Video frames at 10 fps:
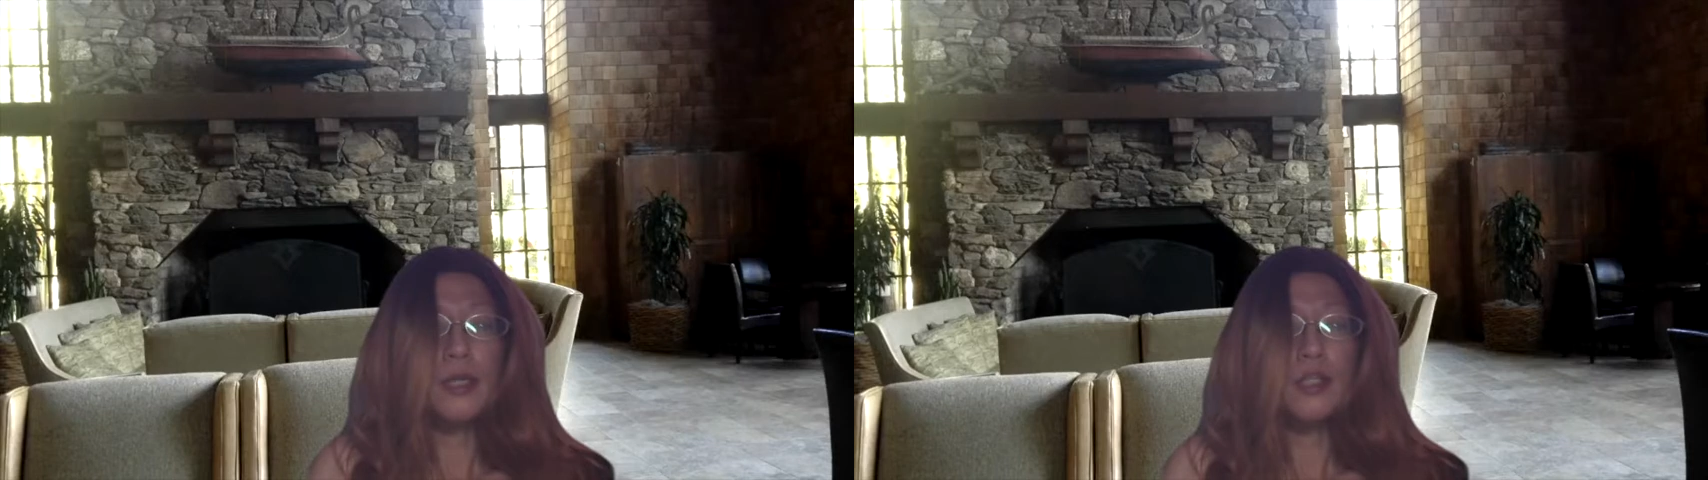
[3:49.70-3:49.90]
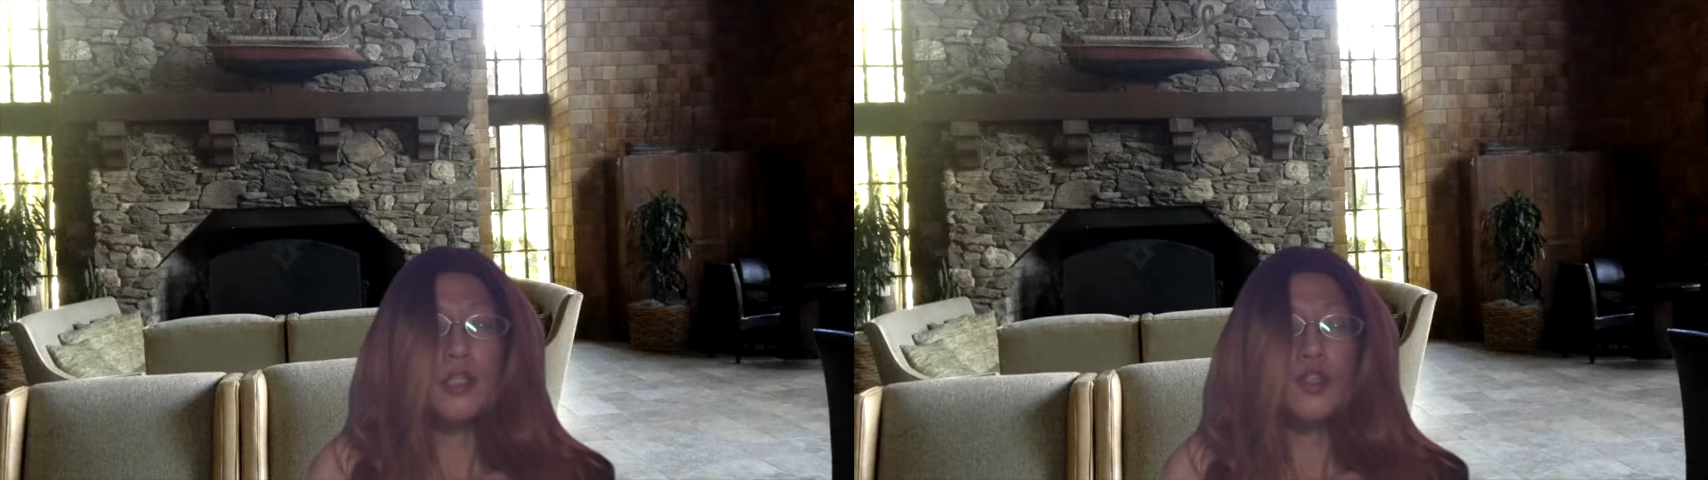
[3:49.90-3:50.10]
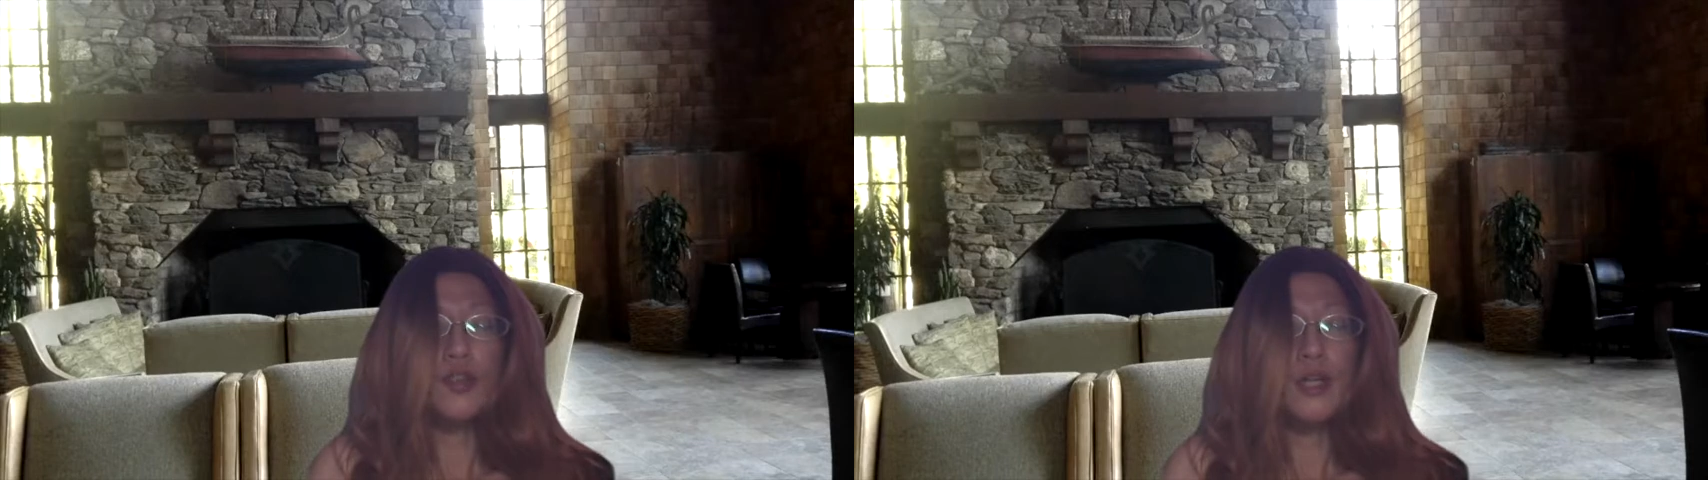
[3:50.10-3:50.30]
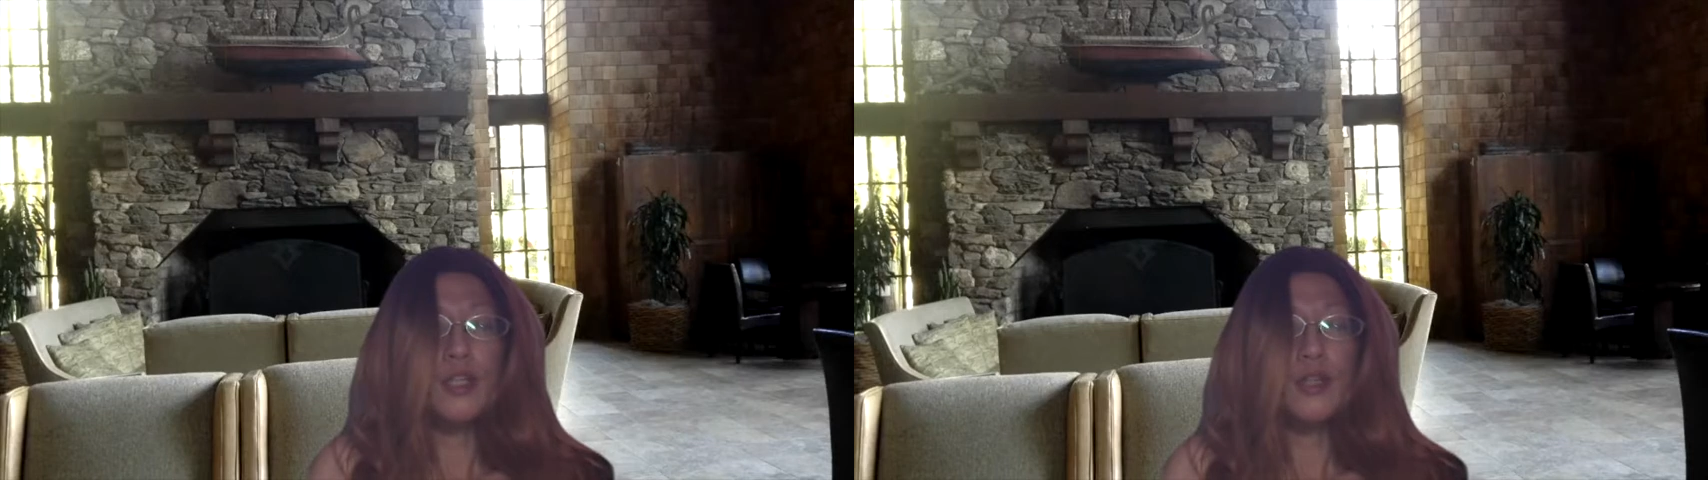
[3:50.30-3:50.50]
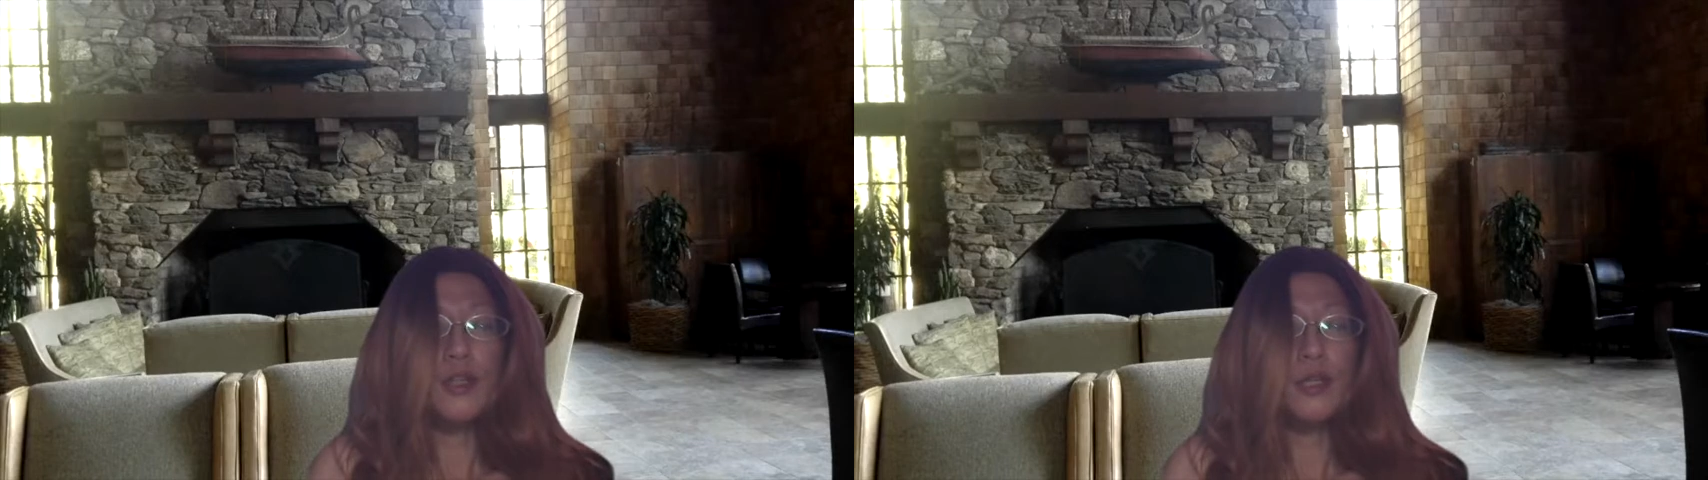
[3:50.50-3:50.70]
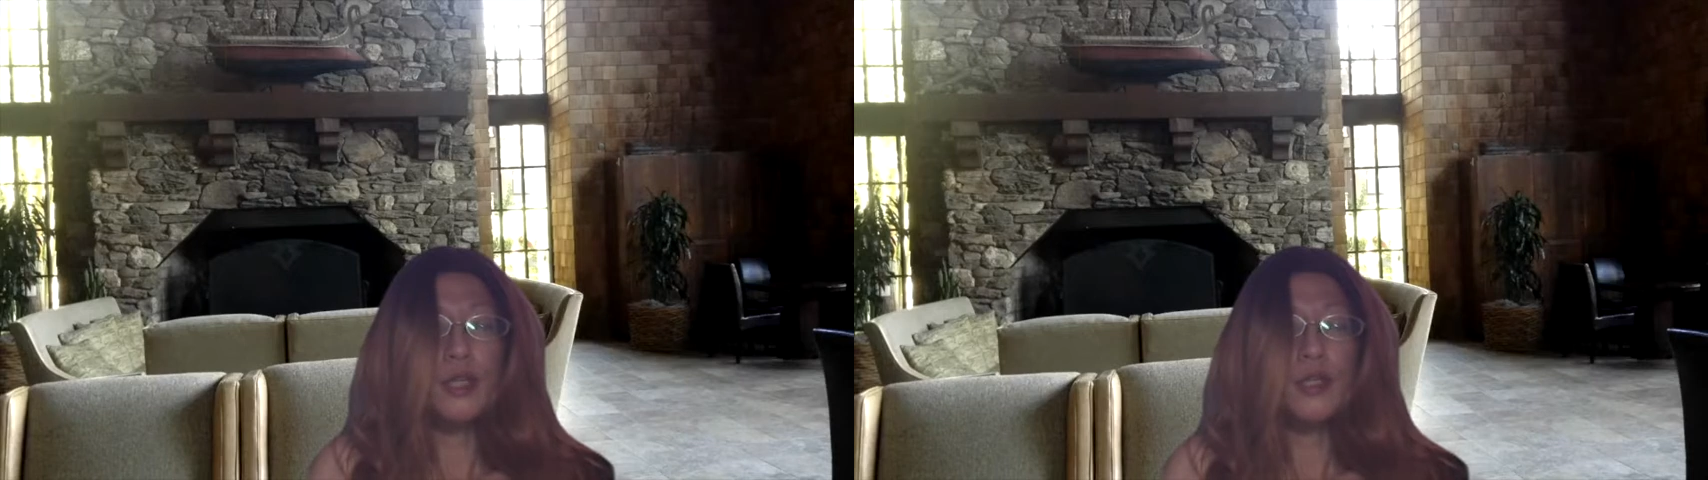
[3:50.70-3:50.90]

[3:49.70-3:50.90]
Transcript: the situation